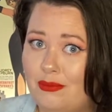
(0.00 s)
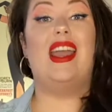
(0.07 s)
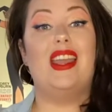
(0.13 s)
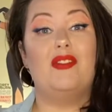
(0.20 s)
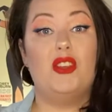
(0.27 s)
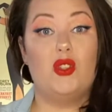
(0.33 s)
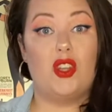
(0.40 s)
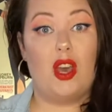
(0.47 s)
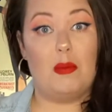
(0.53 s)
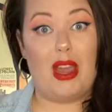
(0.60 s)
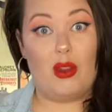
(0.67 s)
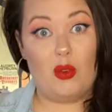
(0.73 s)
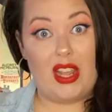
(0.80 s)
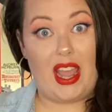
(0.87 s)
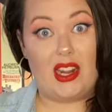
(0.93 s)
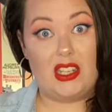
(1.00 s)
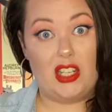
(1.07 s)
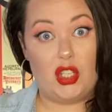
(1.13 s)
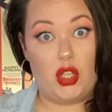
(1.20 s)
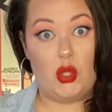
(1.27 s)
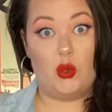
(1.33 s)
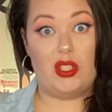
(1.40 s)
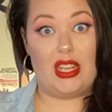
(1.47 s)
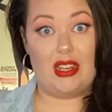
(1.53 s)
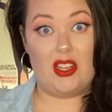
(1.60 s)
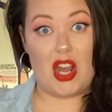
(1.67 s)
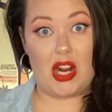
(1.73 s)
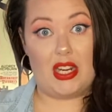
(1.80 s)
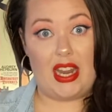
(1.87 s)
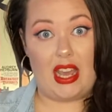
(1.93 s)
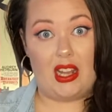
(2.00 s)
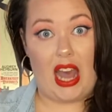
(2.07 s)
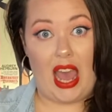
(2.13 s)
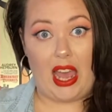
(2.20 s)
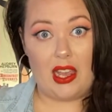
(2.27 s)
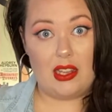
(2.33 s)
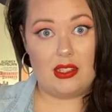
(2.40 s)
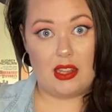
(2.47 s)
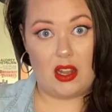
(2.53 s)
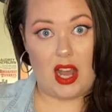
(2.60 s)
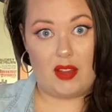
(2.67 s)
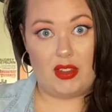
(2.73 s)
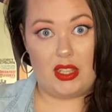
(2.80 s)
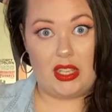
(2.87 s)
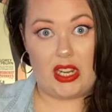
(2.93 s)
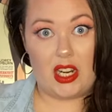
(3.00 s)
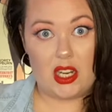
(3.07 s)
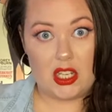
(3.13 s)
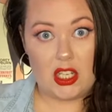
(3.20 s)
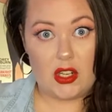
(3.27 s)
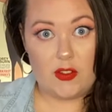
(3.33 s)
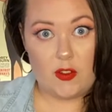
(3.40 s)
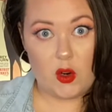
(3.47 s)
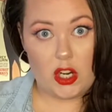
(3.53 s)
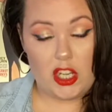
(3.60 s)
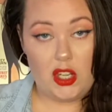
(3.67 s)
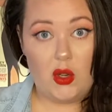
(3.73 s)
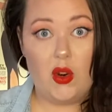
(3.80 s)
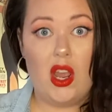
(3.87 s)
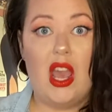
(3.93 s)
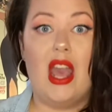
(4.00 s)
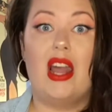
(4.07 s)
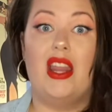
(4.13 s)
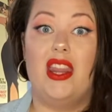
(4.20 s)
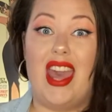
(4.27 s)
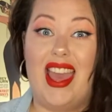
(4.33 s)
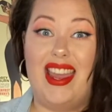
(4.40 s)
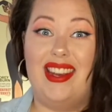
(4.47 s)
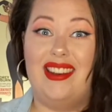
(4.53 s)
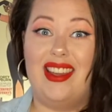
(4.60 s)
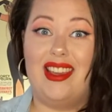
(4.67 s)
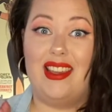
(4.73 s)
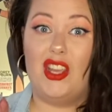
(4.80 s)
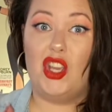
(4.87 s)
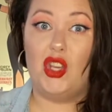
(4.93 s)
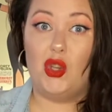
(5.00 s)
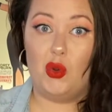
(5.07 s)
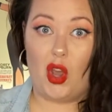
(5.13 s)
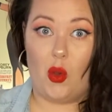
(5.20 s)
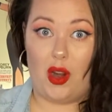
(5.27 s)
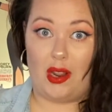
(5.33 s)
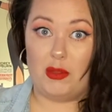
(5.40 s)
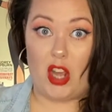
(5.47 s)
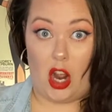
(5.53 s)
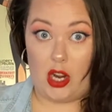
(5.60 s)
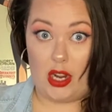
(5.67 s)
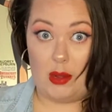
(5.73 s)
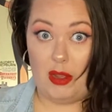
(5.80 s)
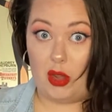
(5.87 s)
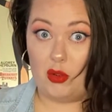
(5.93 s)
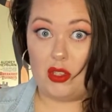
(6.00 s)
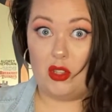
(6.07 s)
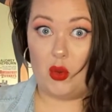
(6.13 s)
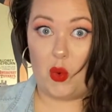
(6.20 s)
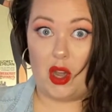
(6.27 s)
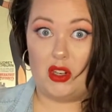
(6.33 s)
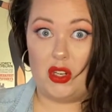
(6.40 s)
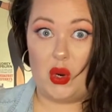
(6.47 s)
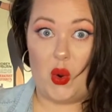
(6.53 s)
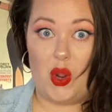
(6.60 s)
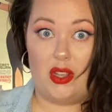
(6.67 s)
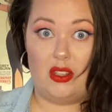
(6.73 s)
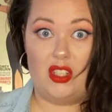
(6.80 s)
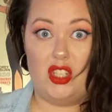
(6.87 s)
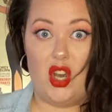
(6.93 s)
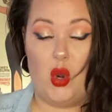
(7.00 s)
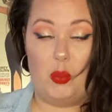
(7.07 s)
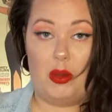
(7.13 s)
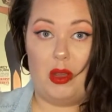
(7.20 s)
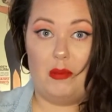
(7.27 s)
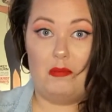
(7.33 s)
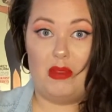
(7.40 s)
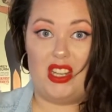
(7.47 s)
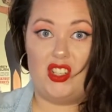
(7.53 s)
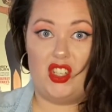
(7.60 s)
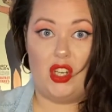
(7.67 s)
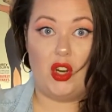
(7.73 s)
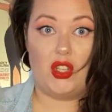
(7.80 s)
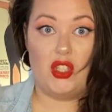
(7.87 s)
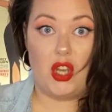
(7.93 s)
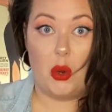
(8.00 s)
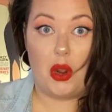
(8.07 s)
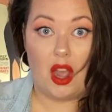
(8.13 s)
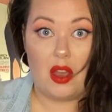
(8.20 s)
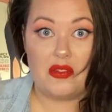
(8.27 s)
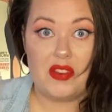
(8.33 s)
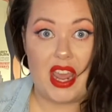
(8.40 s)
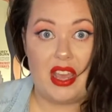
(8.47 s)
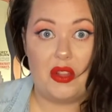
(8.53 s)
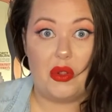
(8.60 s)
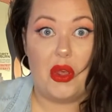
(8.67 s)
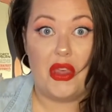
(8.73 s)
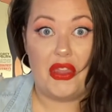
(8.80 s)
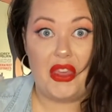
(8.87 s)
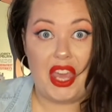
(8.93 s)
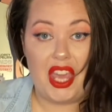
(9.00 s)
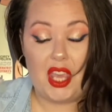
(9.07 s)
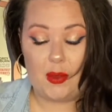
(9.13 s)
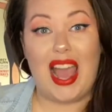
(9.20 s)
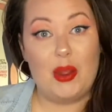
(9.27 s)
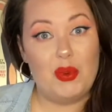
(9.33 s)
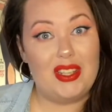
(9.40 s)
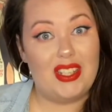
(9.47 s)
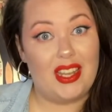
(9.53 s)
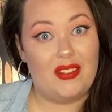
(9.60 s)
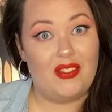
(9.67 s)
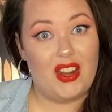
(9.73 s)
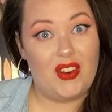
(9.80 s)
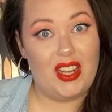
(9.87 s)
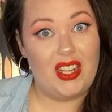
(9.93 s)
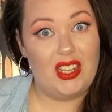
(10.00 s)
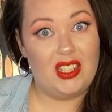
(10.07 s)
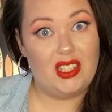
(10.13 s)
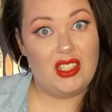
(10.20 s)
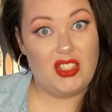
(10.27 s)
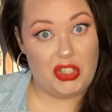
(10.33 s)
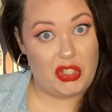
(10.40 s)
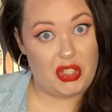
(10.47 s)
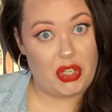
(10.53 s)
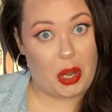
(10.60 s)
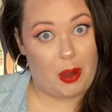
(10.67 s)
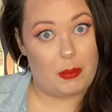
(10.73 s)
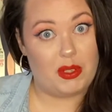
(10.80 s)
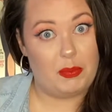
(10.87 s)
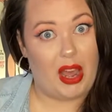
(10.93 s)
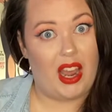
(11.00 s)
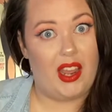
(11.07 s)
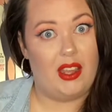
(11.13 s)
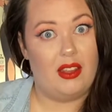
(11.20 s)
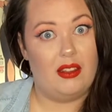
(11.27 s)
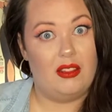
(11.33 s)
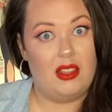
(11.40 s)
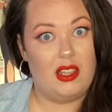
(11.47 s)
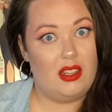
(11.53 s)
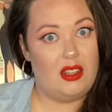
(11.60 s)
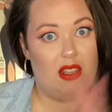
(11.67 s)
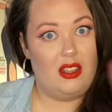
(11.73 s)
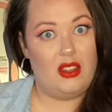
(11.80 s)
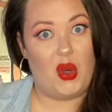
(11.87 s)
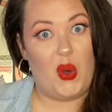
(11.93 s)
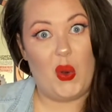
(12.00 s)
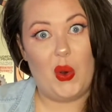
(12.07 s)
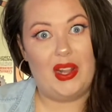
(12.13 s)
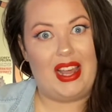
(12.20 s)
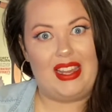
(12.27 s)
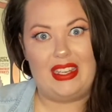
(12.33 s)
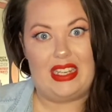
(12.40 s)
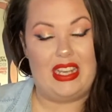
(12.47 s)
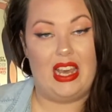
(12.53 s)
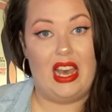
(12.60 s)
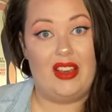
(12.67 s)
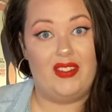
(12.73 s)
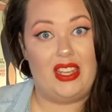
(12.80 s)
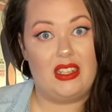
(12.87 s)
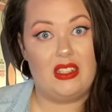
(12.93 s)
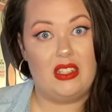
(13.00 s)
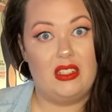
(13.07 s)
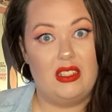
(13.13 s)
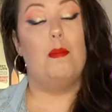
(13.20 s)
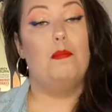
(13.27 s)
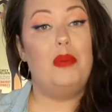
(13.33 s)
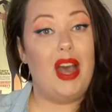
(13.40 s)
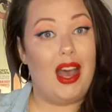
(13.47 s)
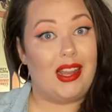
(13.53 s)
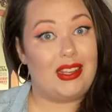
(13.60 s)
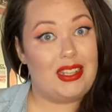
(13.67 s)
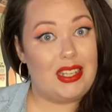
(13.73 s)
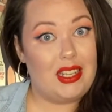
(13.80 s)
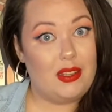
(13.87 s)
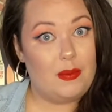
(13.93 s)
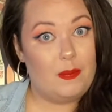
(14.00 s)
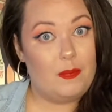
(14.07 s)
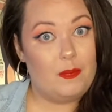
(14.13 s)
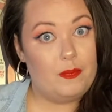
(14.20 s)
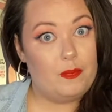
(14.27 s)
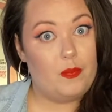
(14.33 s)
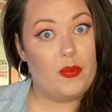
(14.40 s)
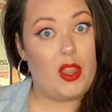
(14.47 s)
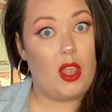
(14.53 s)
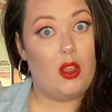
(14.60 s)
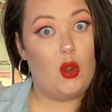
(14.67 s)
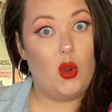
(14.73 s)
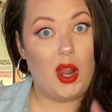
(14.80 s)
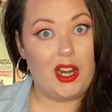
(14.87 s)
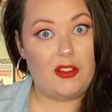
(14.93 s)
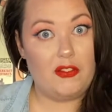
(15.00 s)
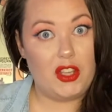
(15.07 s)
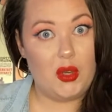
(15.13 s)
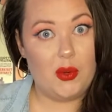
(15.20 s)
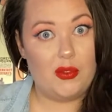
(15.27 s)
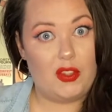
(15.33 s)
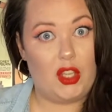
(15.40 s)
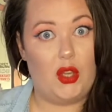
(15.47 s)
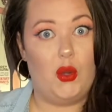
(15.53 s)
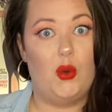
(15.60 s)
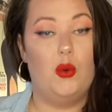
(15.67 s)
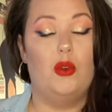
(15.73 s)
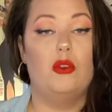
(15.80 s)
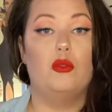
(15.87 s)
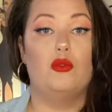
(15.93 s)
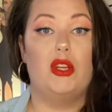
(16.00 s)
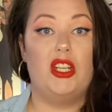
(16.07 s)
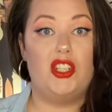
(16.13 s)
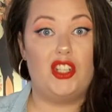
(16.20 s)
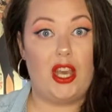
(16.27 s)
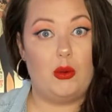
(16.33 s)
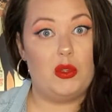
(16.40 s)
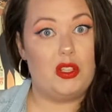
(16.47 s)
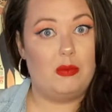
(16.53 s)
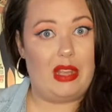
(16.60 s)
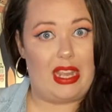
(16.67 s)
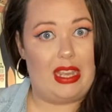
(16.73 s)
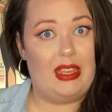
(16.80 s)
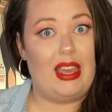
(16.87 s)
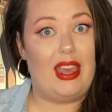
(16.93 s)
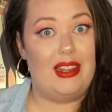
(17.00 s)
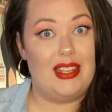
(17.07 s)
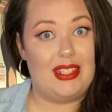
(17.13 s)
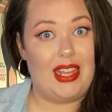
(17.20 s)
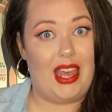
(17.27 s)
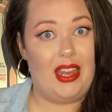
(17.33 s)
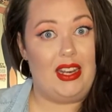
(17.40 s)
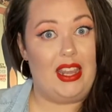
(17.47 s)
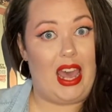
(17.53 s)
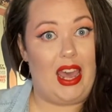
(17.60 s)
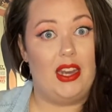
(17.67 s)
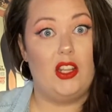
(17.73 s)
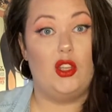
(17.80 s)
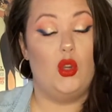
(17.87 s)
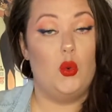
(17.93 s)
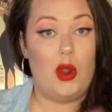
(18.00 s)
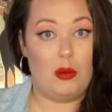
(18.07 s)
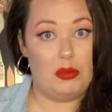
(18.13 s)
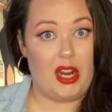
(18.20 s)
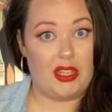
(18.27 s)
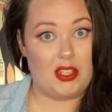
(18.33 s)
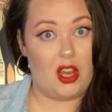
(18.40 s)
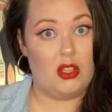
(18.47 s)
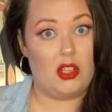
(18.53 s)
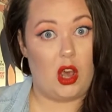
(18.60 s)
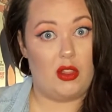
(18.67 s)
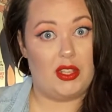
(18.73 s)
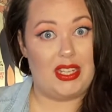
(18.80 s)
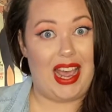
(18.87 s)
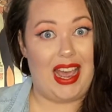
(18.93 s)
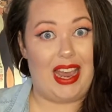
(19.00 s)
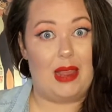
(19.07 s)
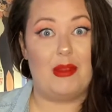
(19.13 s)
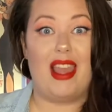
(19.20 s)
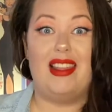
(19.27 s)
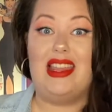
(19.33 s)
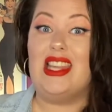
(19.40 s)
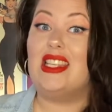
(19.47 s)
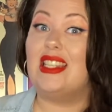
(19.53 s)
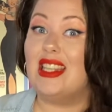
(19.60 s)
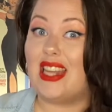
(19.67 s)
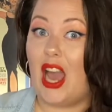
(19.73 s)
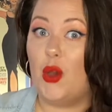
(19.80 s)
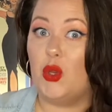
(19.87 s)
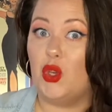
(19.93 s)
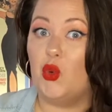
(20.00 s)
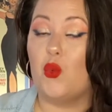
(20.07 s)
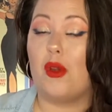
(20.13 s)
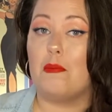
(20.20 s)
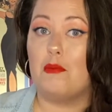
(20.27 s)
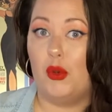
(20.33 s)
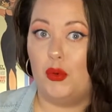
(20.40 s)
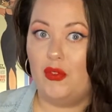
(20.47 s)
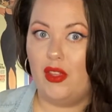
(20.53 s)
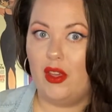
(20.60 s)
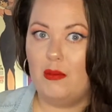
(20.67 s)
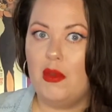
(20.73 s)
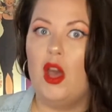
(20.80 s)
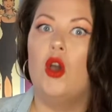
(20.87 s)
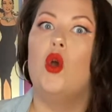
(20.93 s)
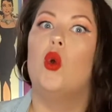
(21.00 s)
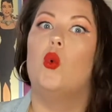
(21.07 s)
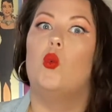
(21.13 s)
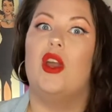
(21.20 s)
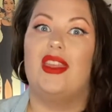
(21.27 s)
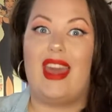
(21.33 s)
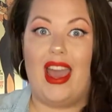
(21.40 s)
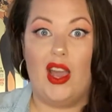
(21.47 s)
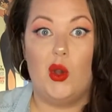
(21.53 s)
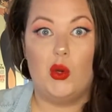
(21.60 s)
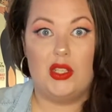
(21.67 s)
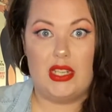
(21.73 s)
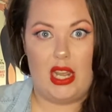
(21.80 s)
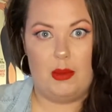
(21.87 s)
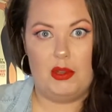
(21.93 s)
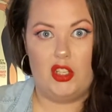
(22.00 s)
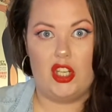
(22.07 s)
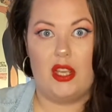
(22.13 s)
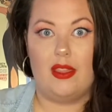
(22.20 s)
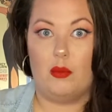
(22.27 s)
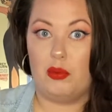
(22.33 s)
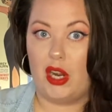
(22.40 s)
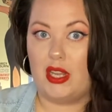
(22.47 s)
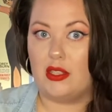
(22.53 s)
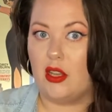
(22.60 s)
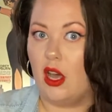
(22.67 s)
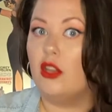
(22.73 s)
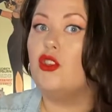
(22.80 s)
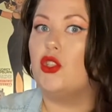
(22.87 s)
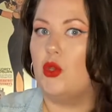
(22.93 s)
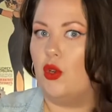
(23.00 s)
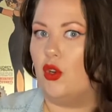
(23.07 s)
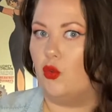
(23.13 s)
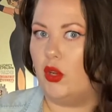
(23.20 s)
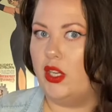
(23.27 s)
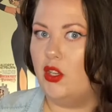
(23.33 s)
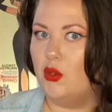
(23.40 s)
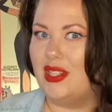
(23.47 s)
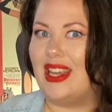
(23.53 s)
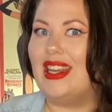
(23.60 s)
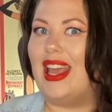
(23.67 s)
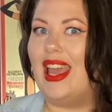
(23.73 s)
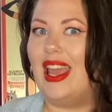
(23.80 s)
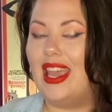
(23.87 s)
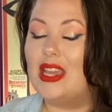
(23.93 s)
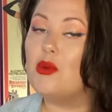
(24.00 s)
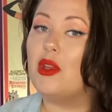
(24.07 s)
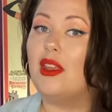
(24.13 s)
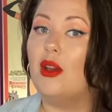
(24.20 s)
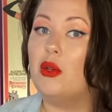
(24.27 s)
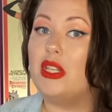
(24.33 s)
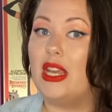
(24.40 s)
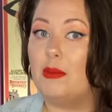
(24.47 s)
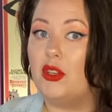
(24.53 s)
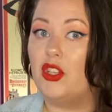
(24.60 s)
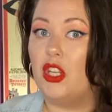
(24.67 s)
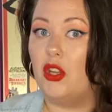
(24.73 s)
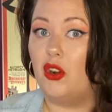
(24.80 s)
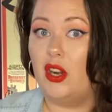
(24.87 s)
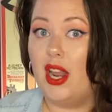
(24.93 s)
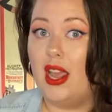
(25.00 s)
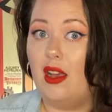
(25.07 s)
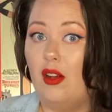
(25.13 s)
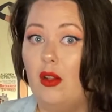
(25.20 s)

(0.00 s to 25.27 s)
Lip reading: If you saw my reacting to TikTok nail hacks, I'll have it linked for you. Then you know what I'm talking about, the water, oil, soap mixture, soak off nail thing. I was very disturbed by the whole idea of it. But quite a few of you reached out to me and said that you wear press-ons all the time and this is how you remove them without damaging the press-on so you can reuse it and without damaging your nail.